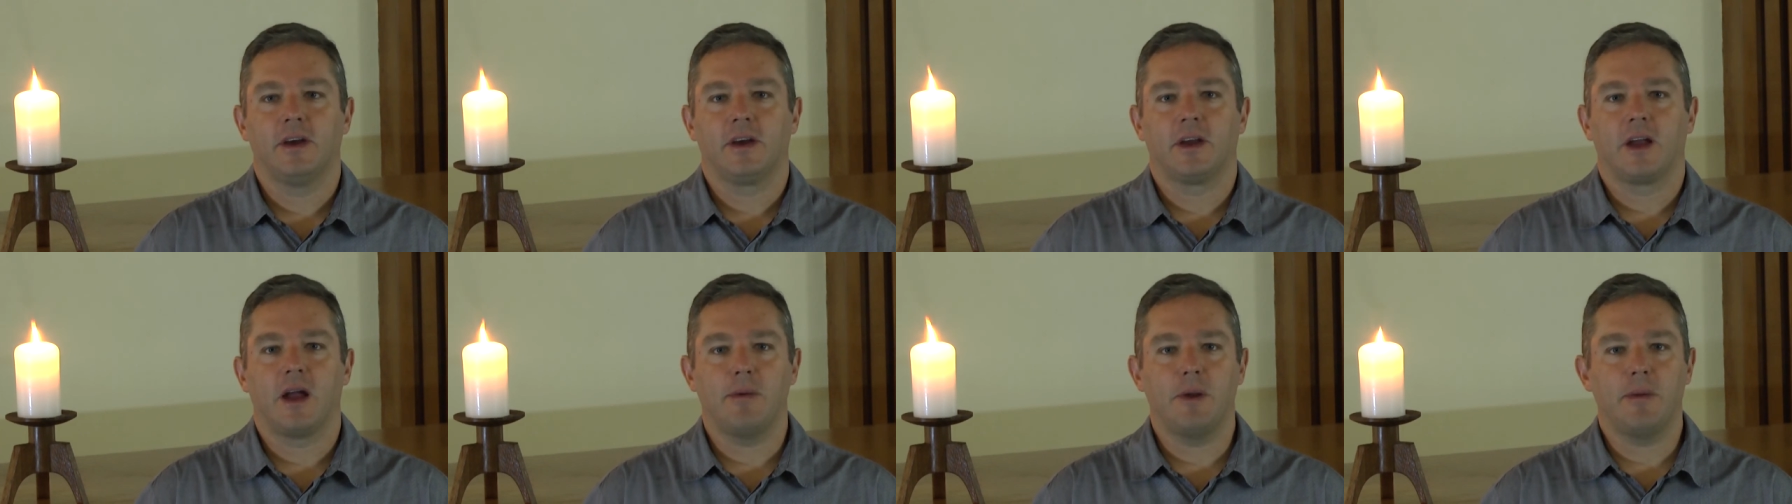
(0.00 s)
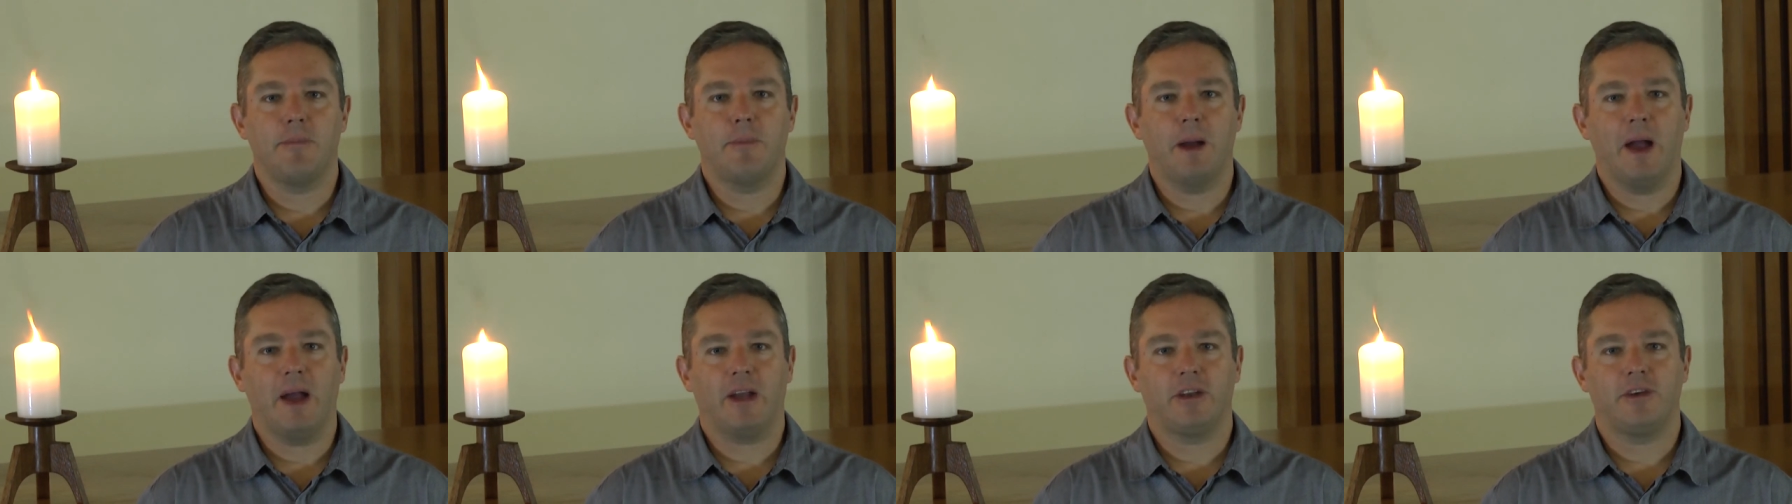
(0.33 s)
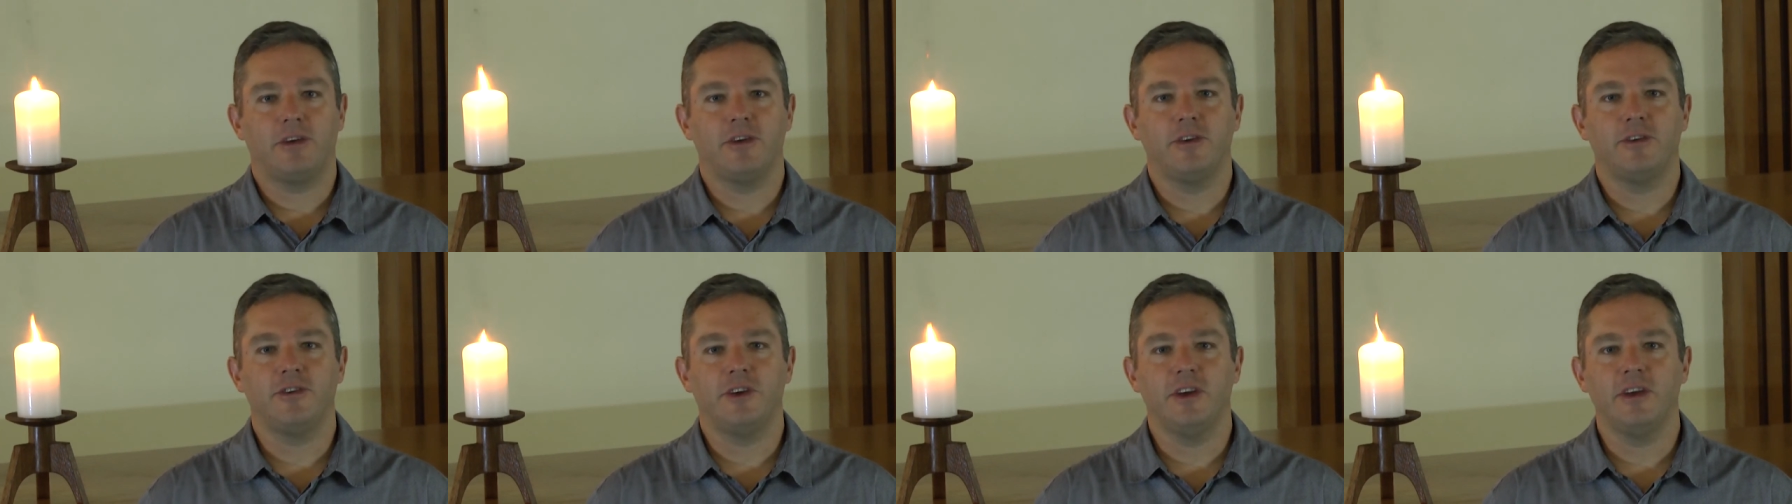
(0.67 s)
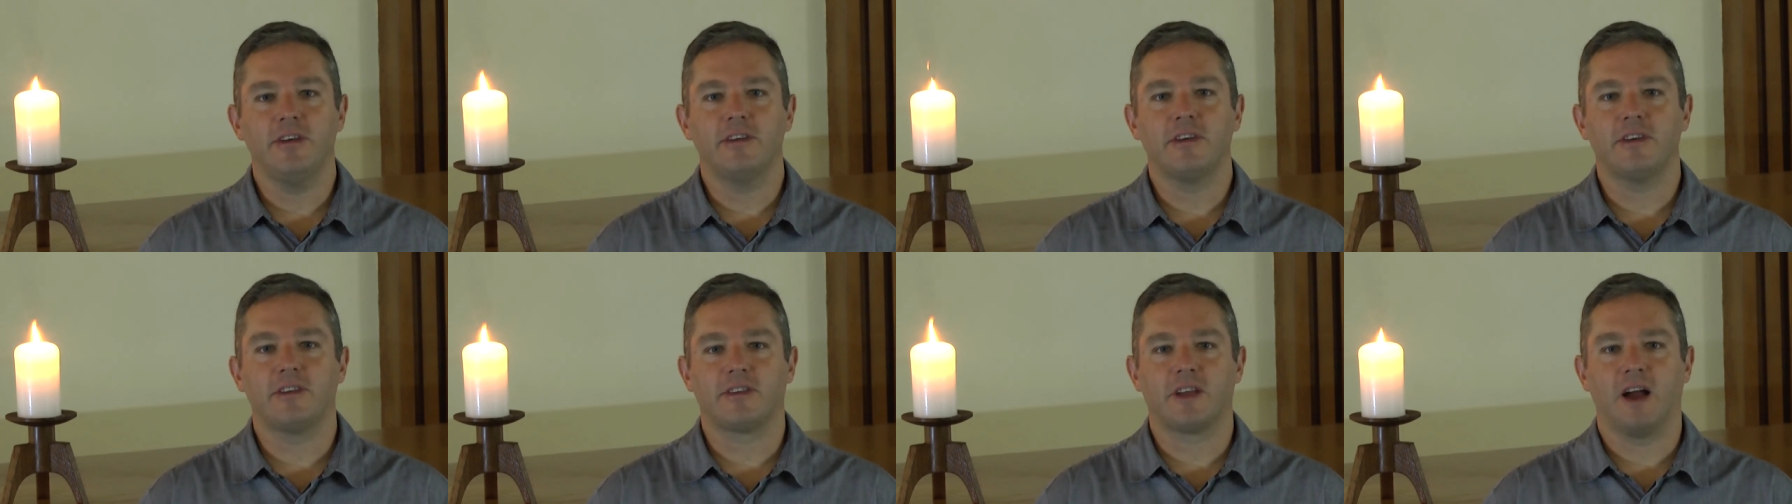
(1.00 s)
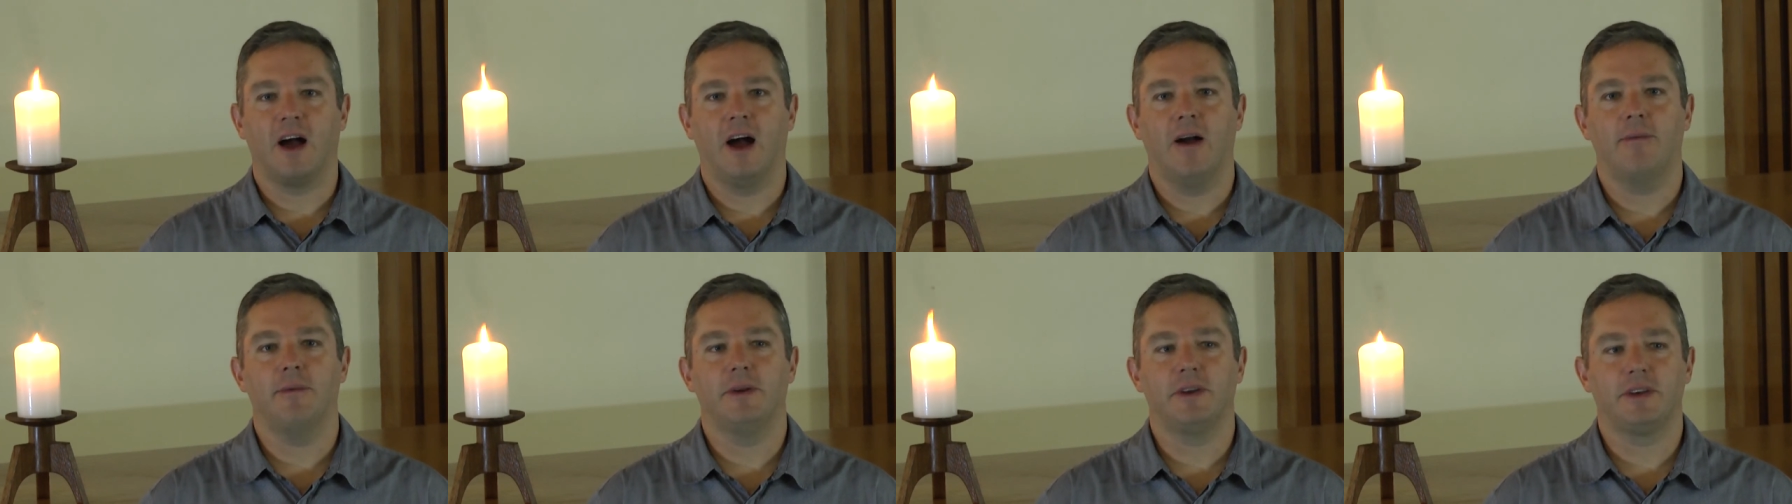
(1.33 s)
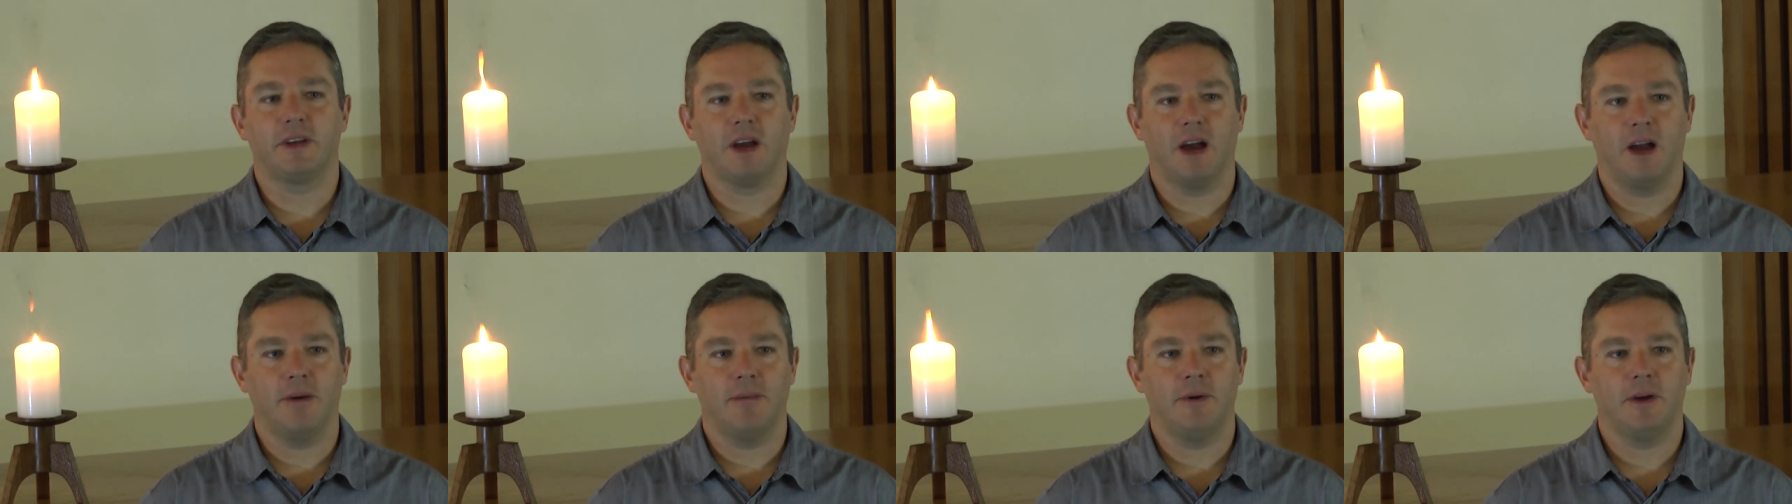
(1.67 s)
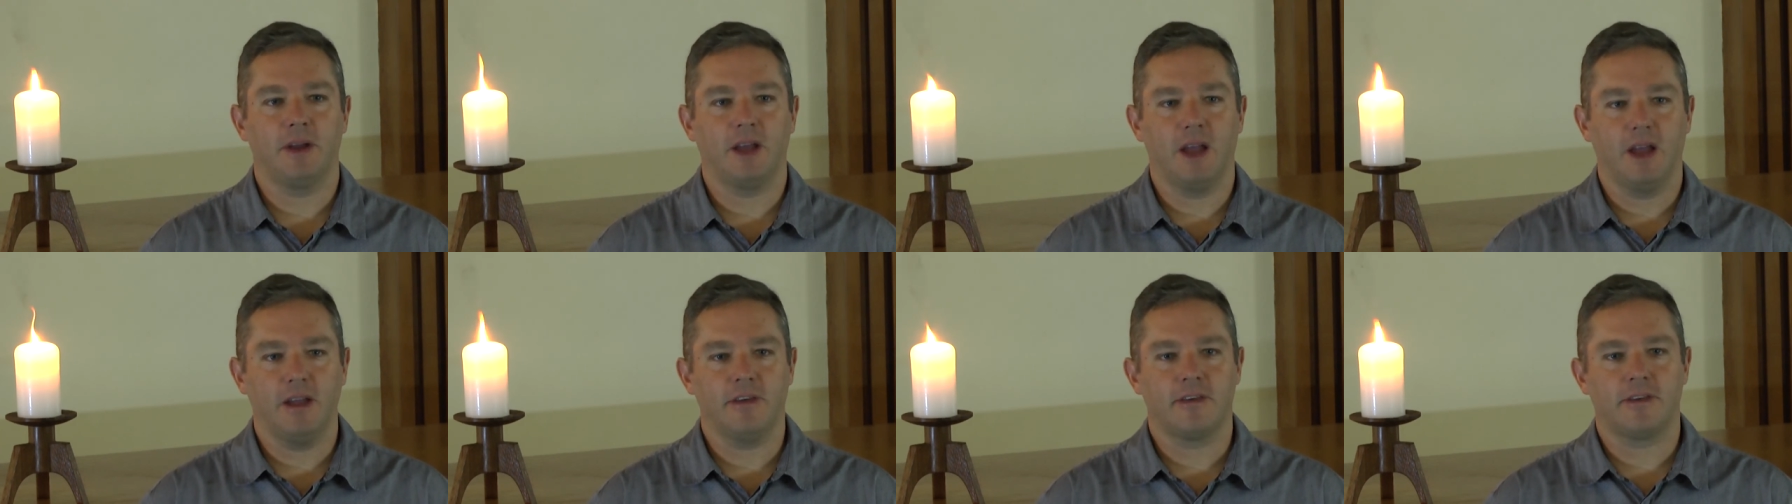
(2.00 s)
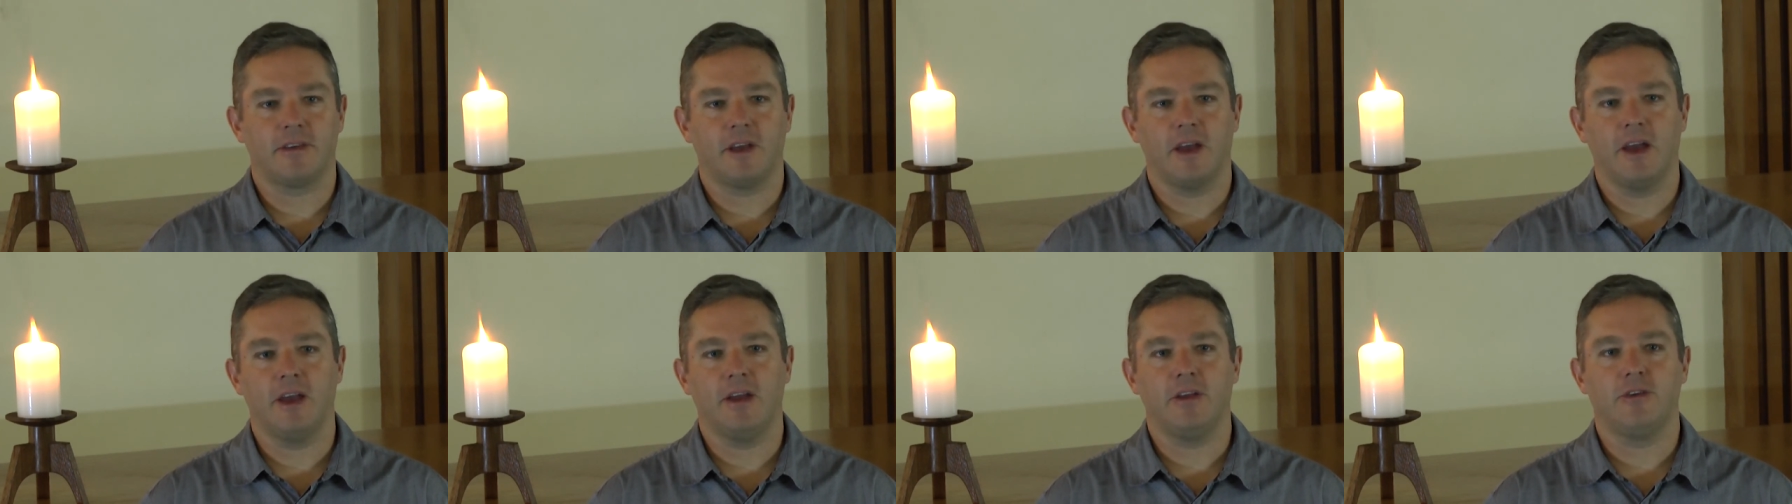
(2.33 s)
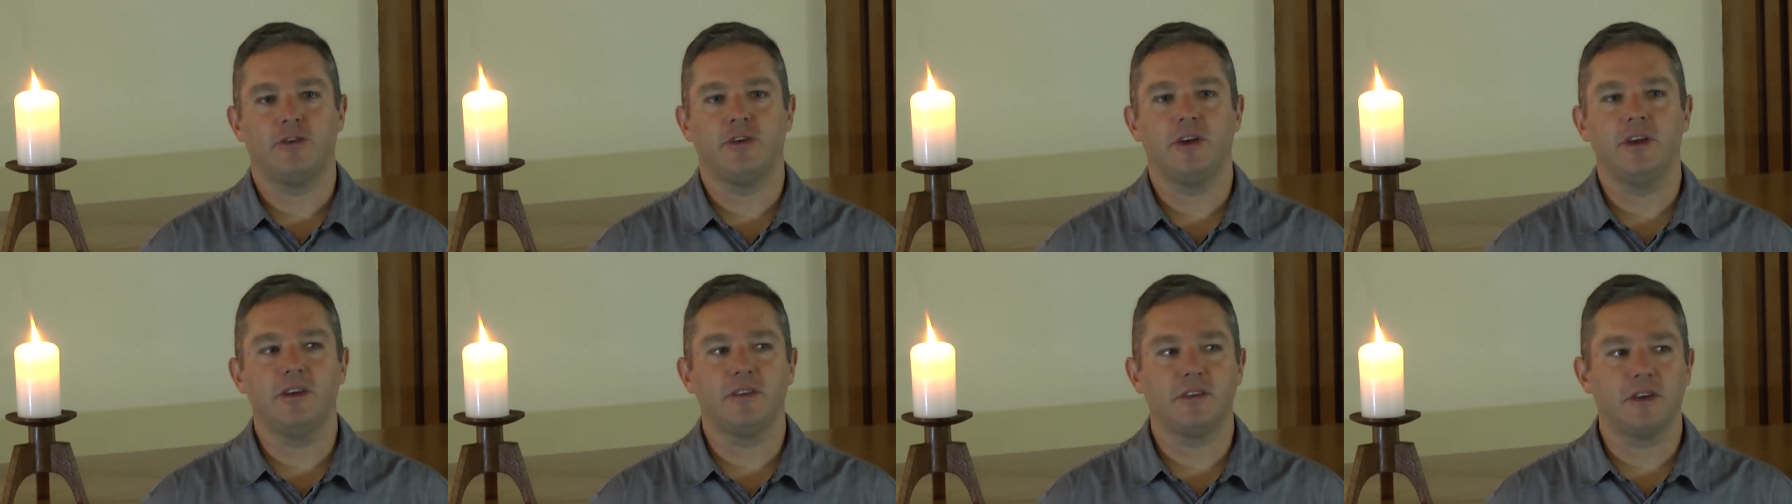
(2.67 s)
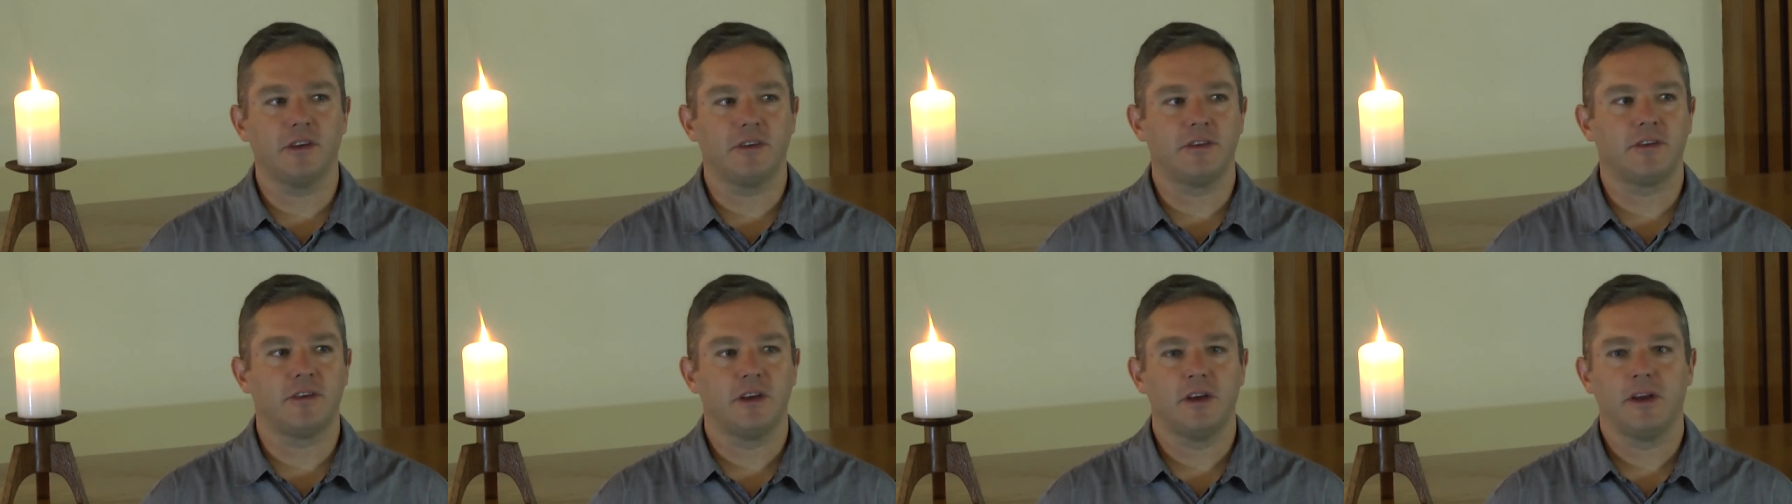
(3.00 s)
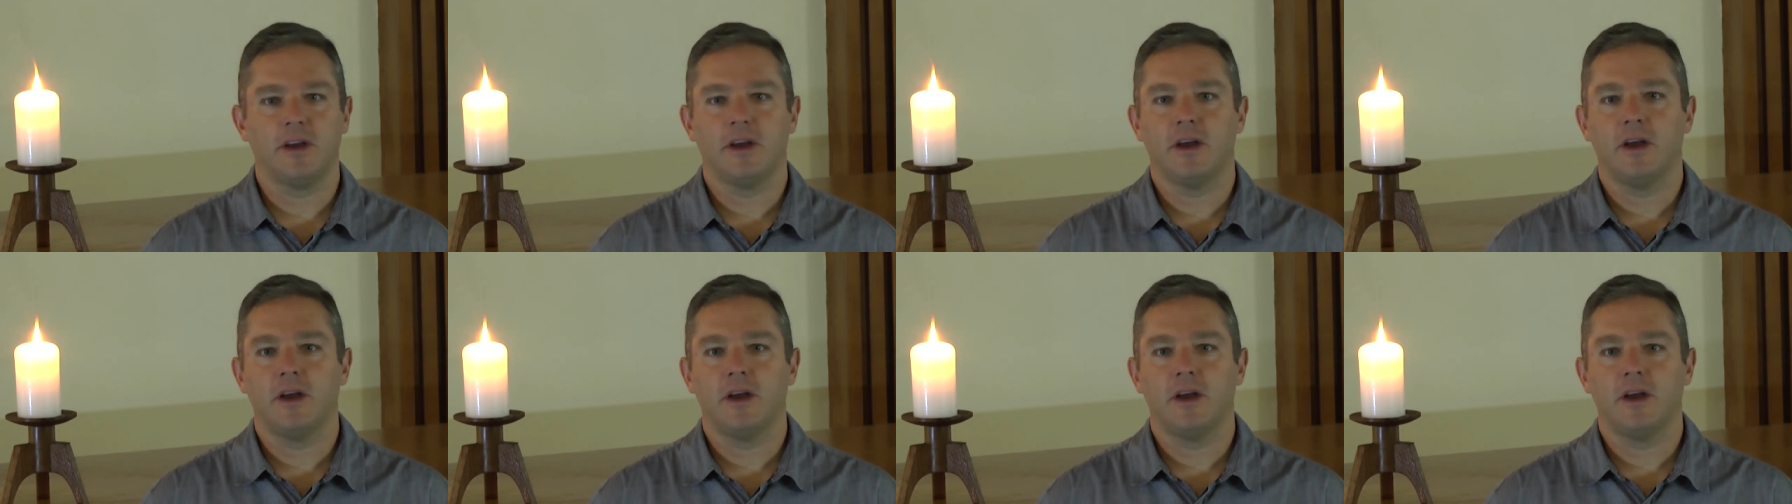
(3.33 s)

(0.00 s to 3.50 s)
coming back to Jesus time and time again saying, Jesus,